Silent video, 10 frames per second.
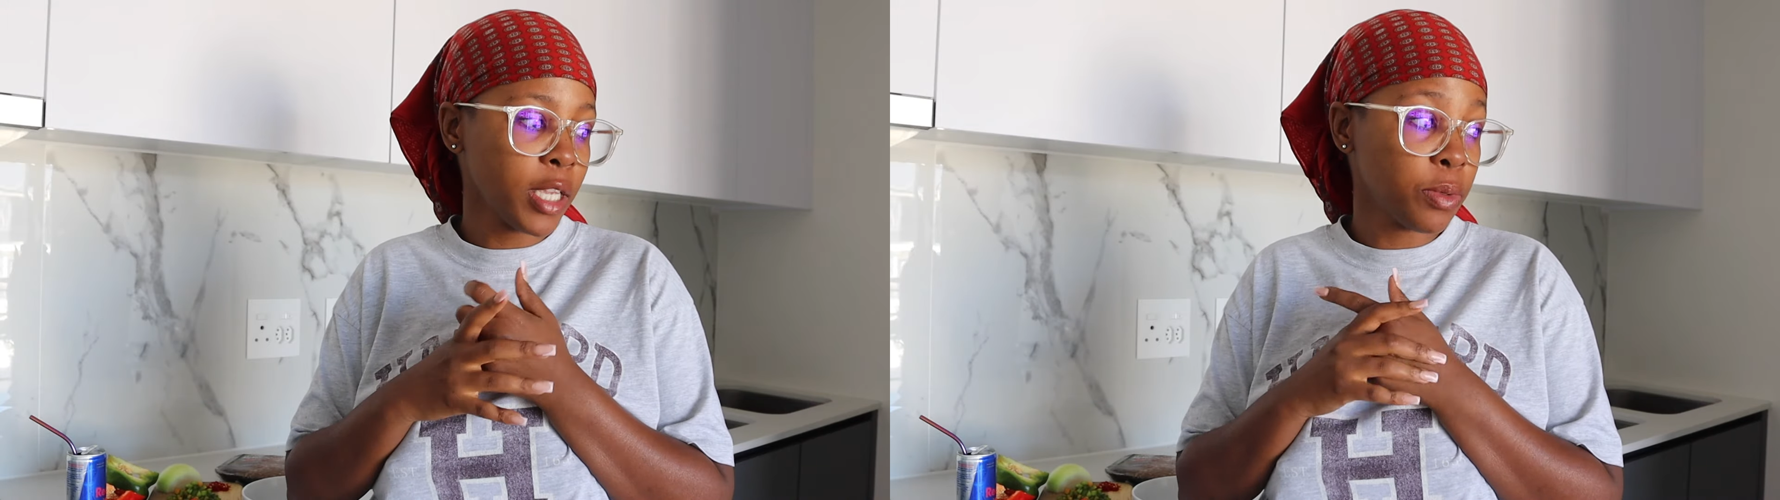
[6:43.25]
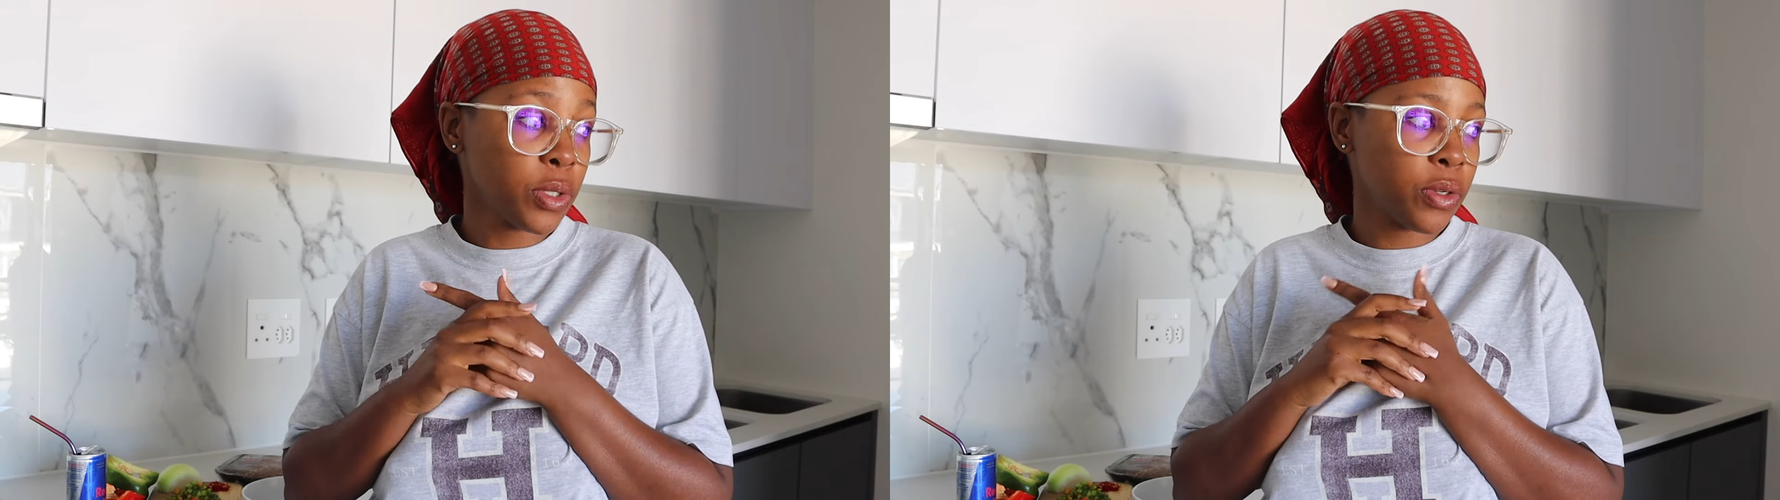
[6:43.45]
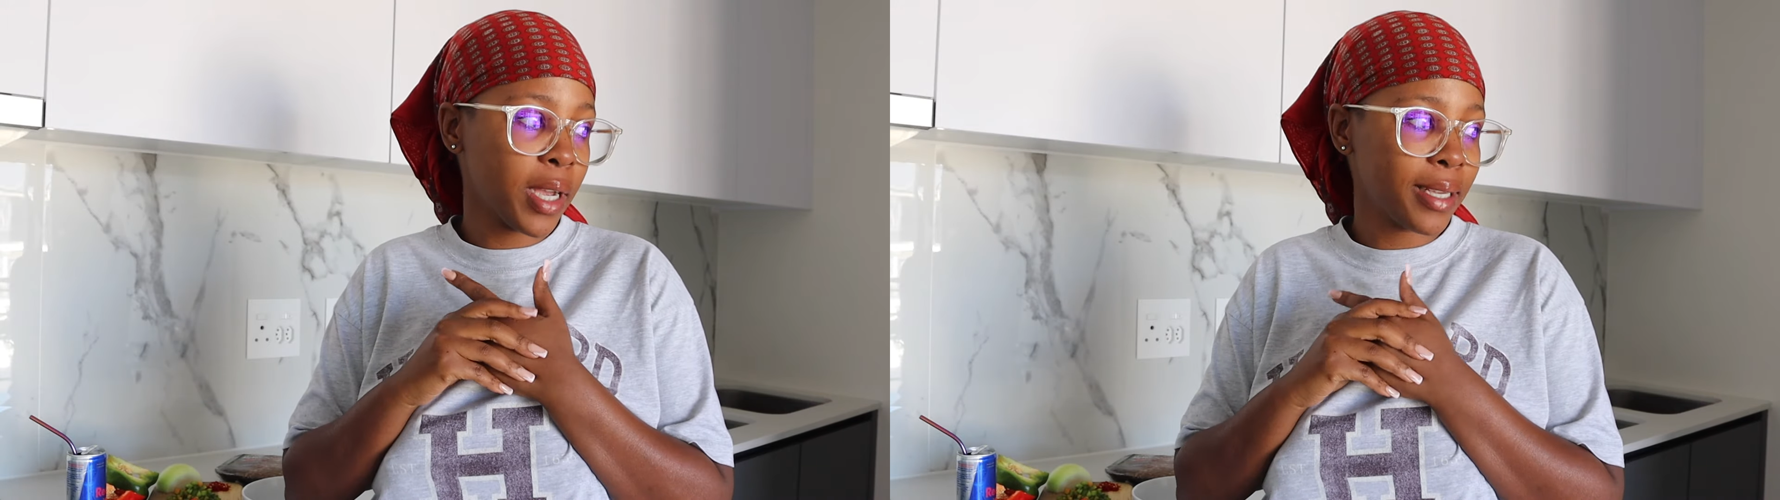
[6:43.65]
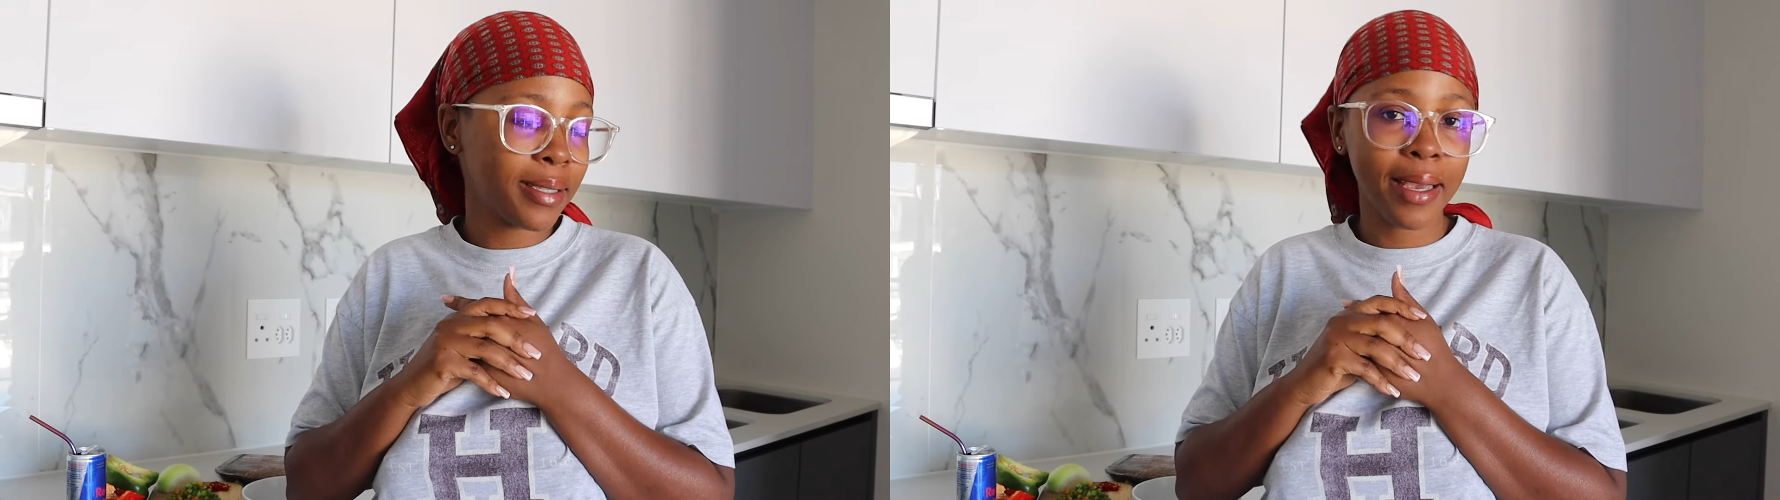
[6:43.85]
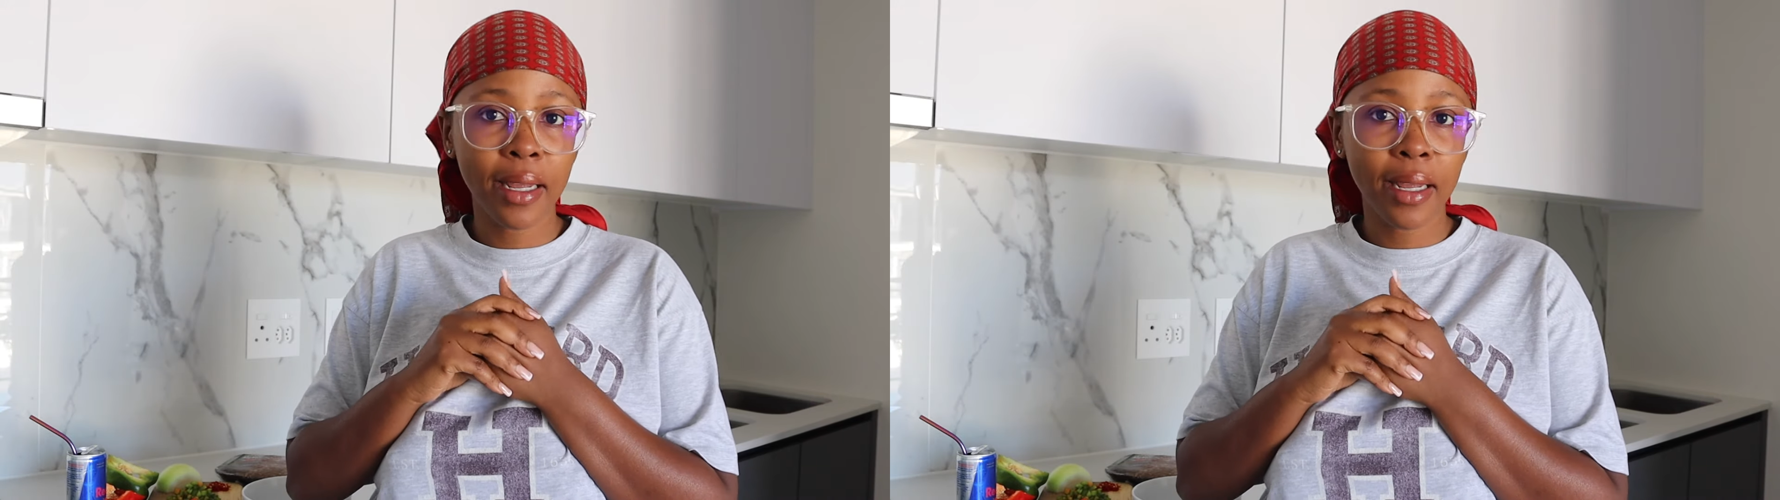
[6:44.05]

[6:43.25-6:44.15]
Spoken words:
Spoke to you guys